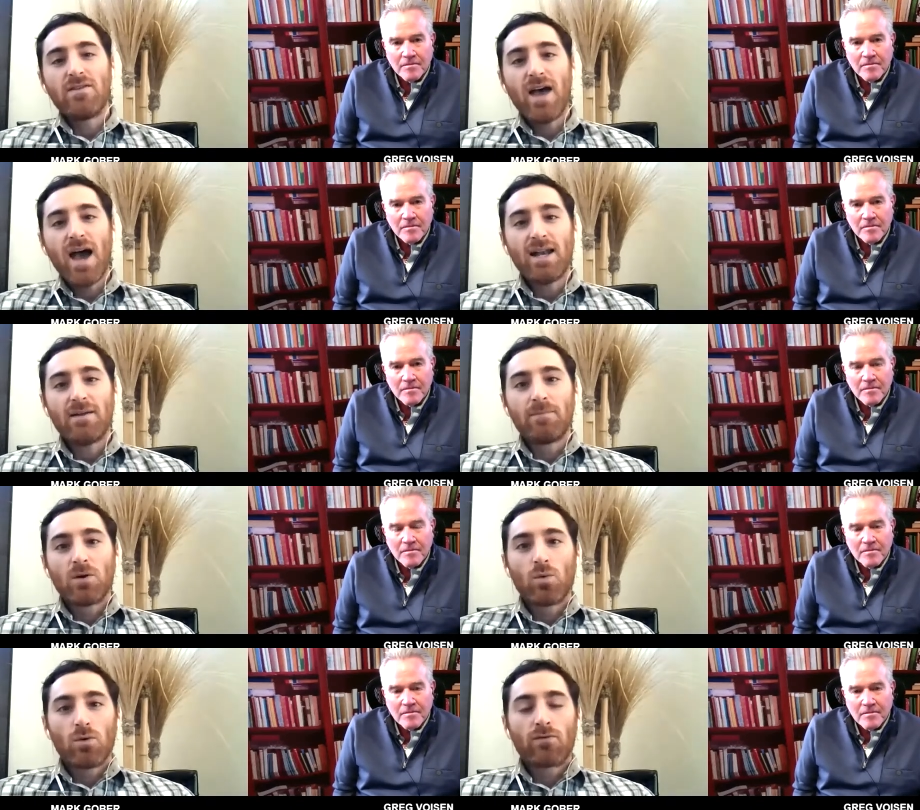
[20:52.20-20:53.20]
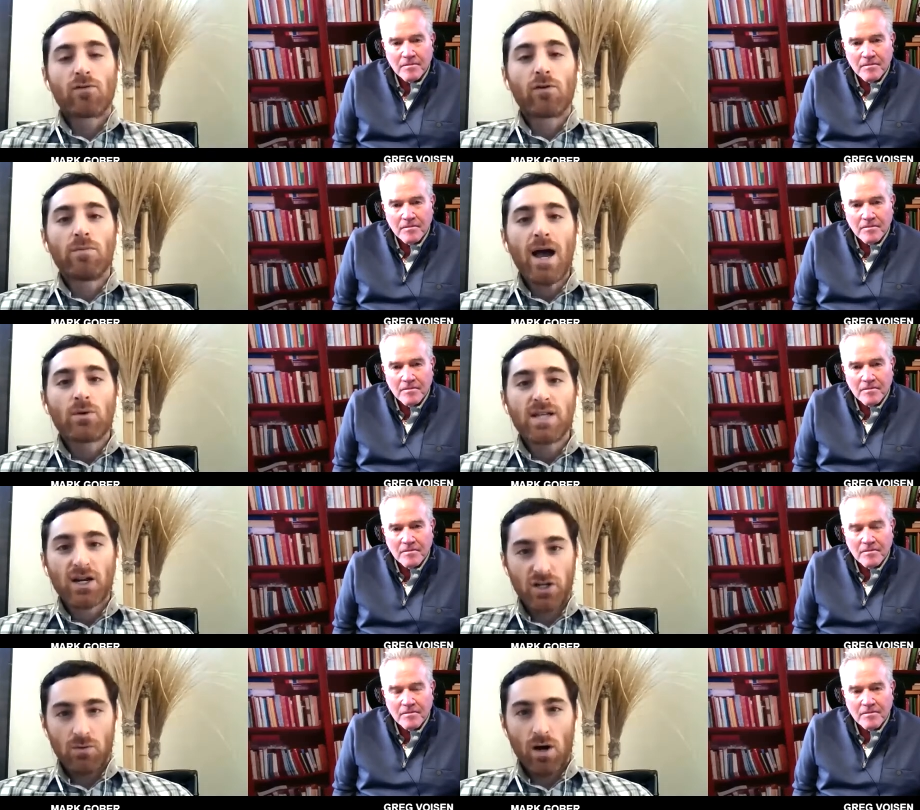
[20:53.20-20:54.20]
Speaker 1: That, for, that was
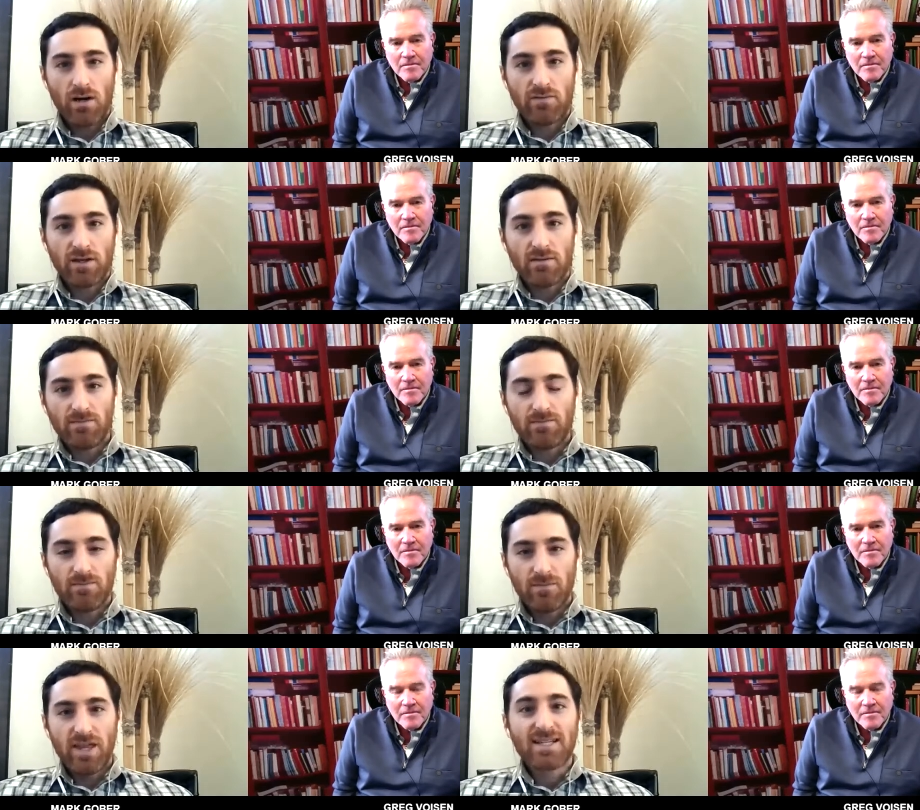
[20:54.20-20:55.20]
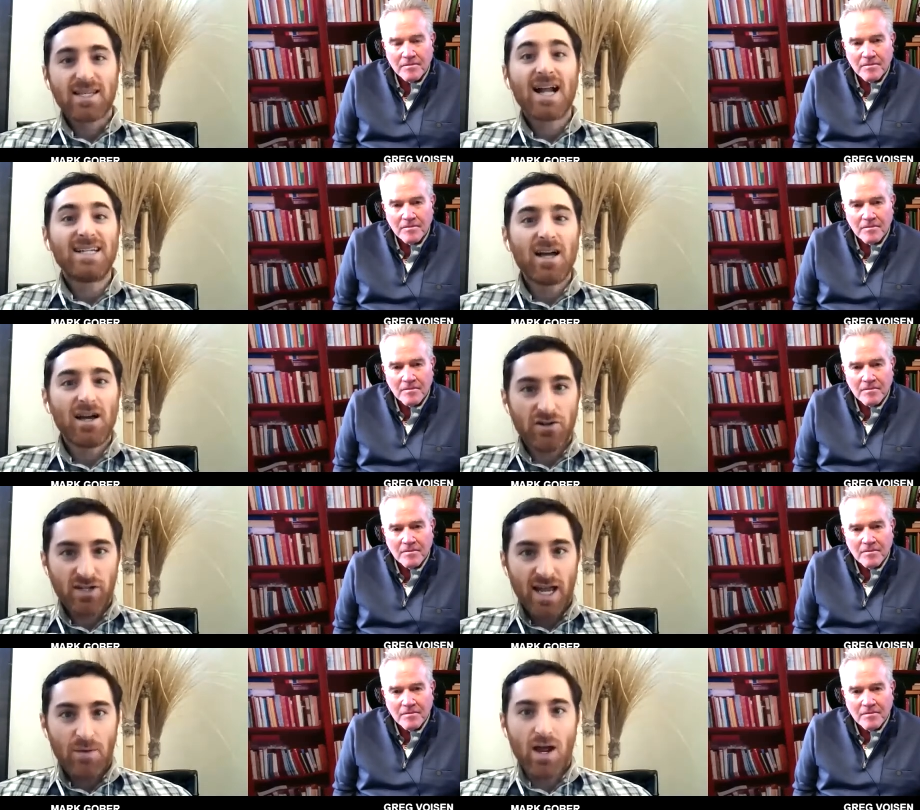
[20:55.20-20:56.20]
actually one of the things that I did
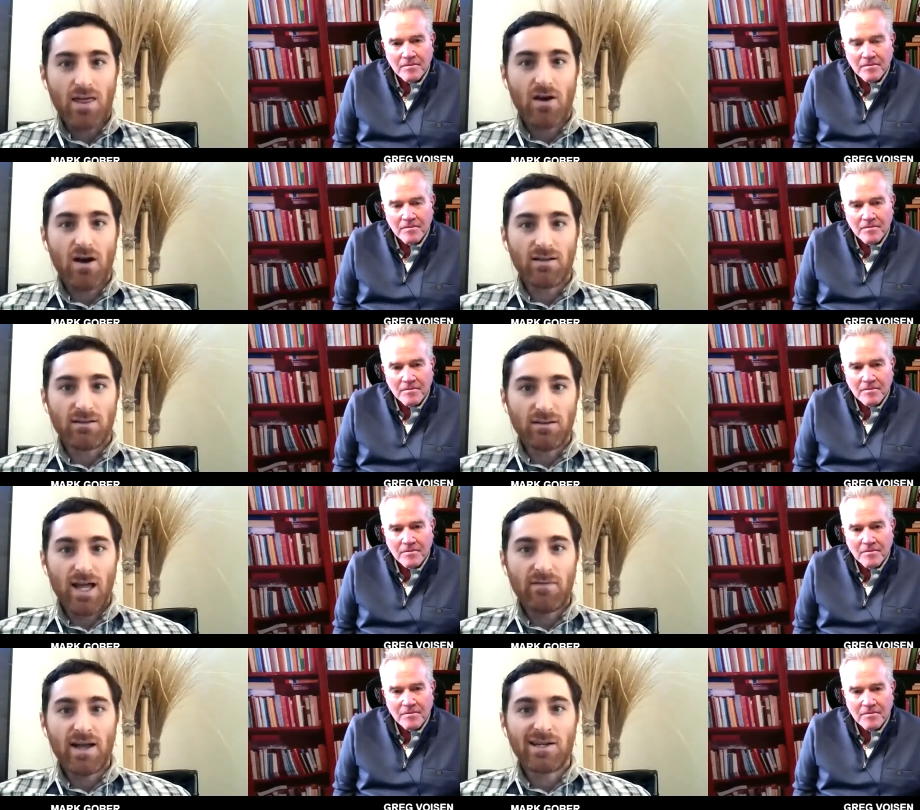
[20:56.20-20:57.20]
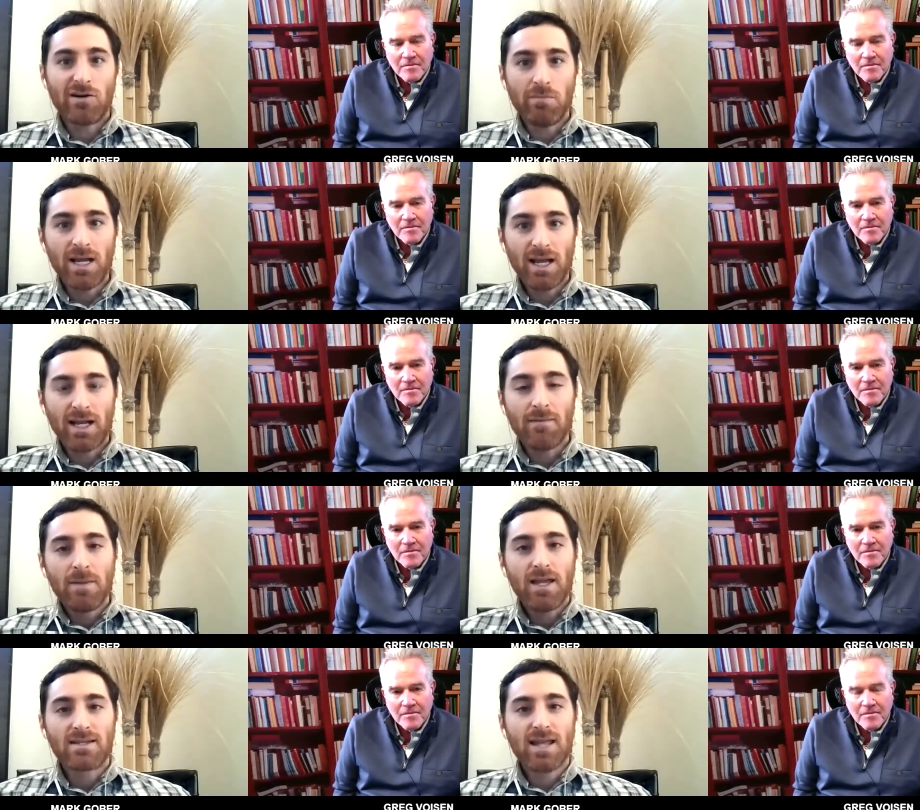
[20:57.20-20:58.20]
understand when I thought life had no meaning,
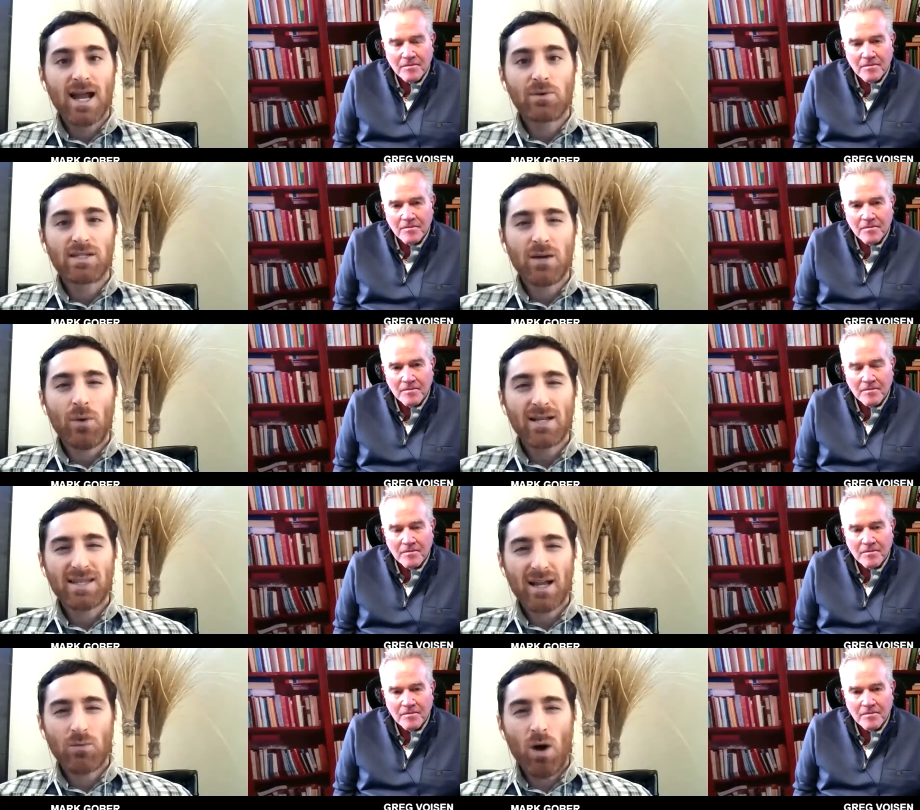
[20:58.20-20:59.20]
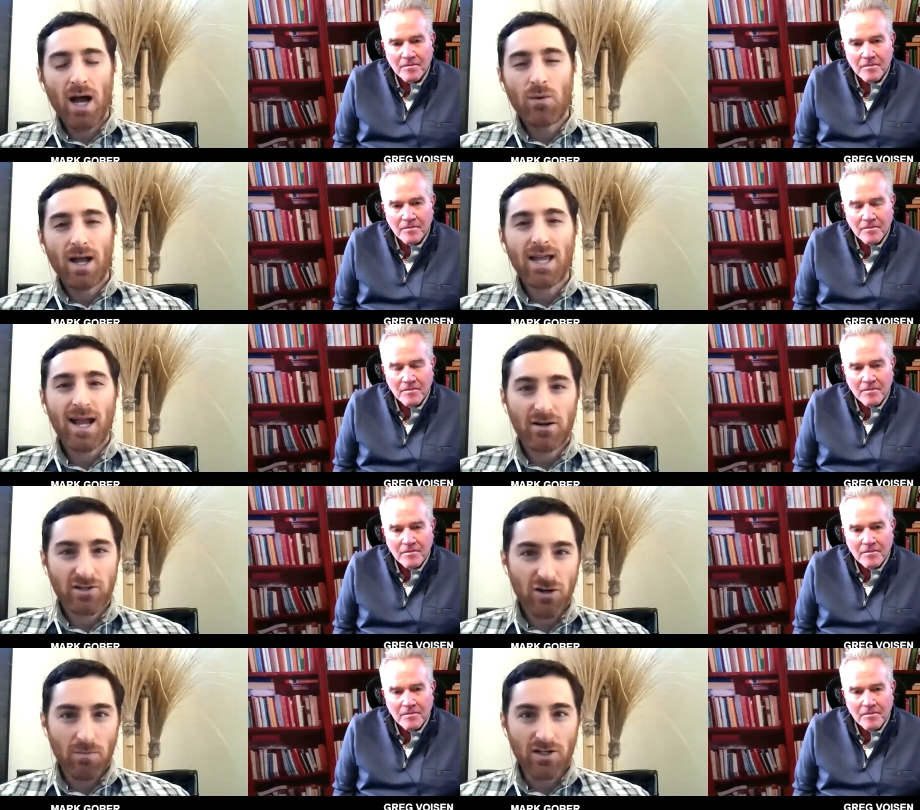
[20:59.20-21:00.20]
is that I would say, wait a second, why do I care
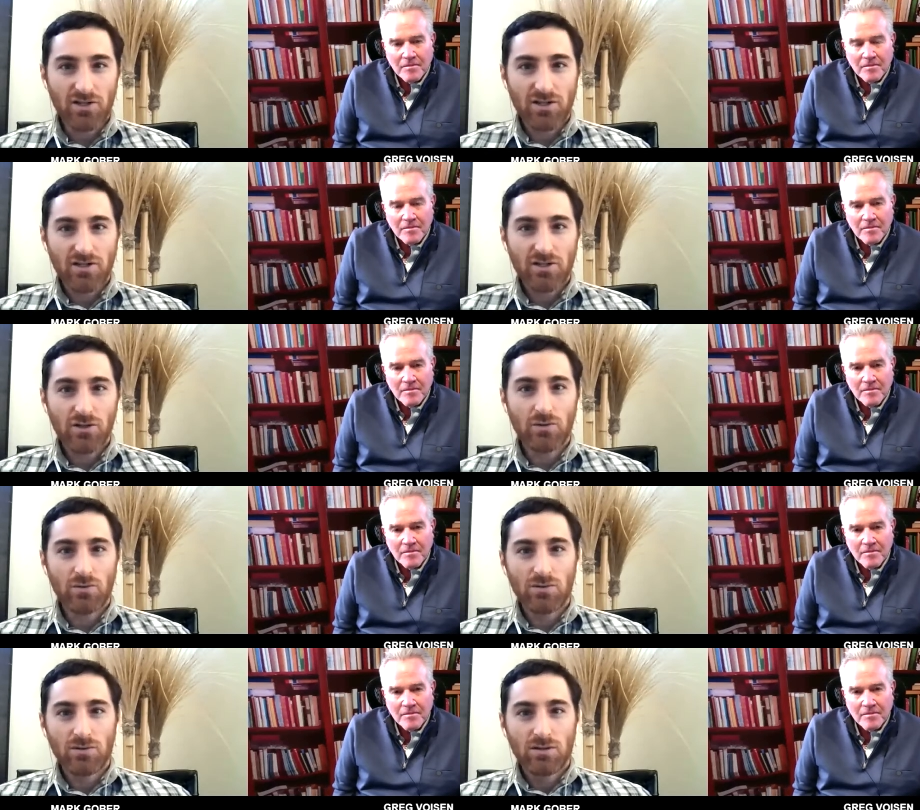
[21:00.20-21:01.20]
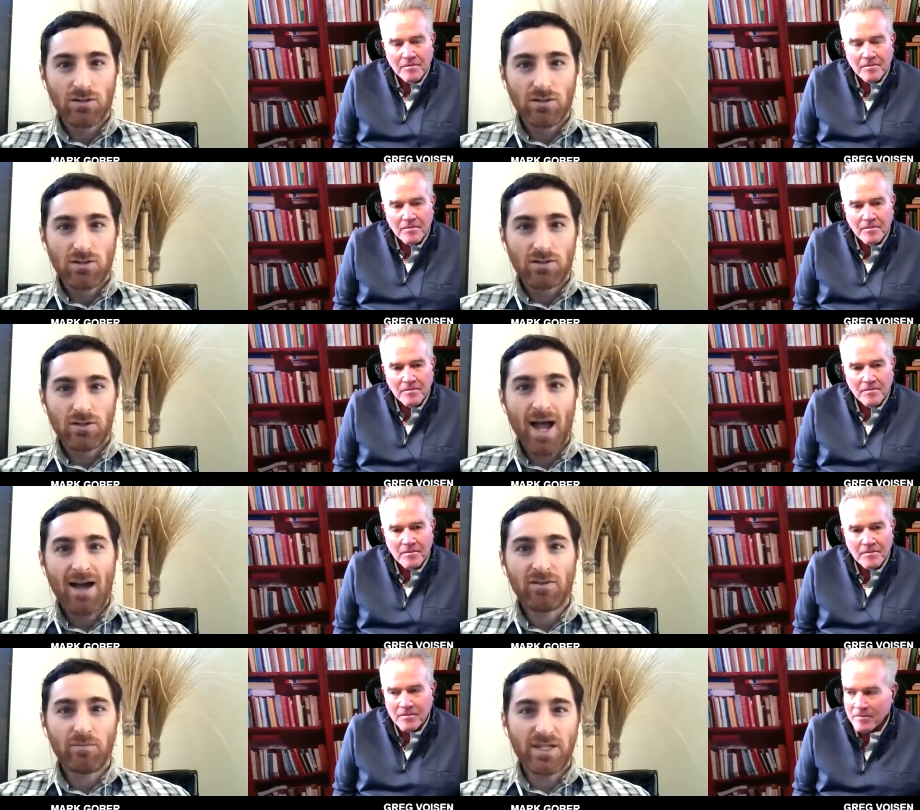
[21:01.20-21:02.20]
so much to, to
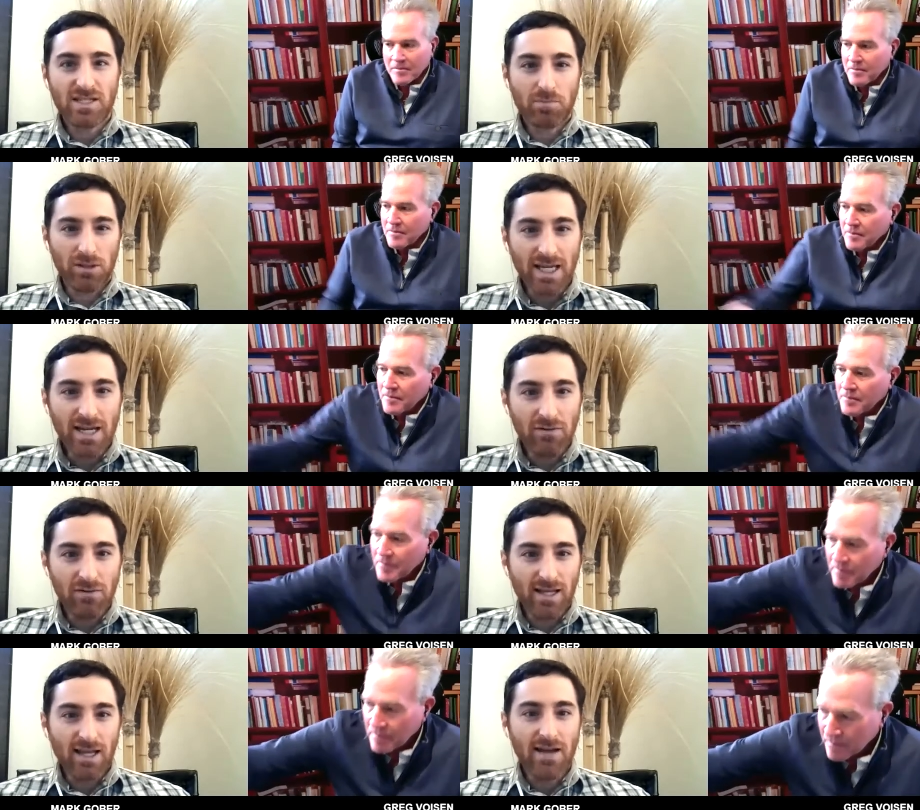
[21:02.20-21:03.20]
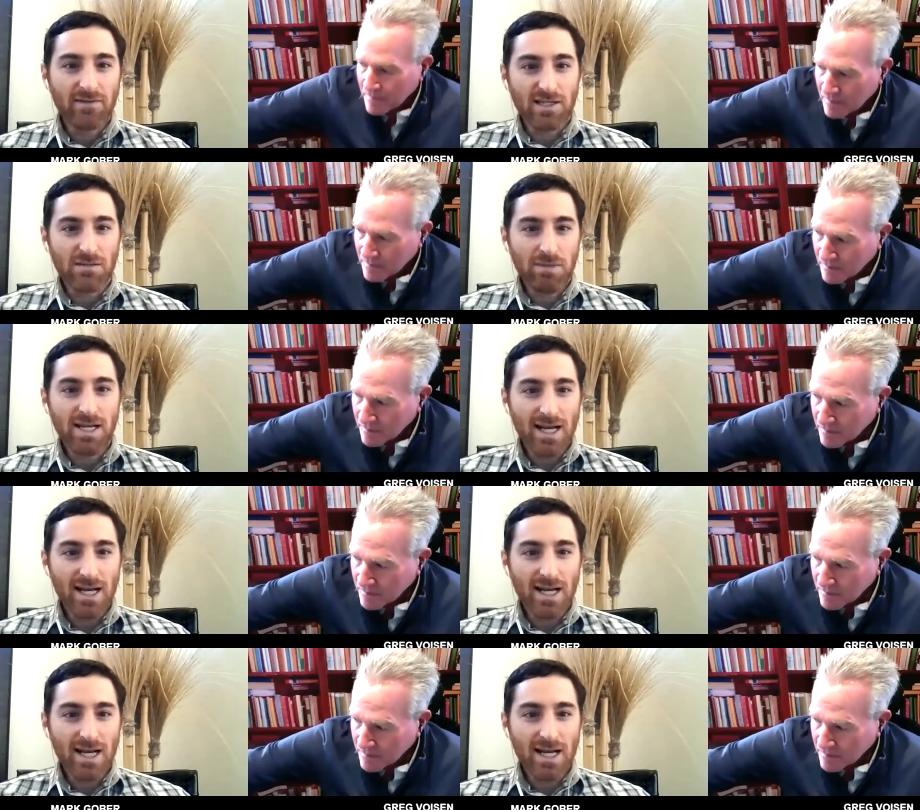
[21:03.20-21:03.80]
have a, this belief that life doesn't mean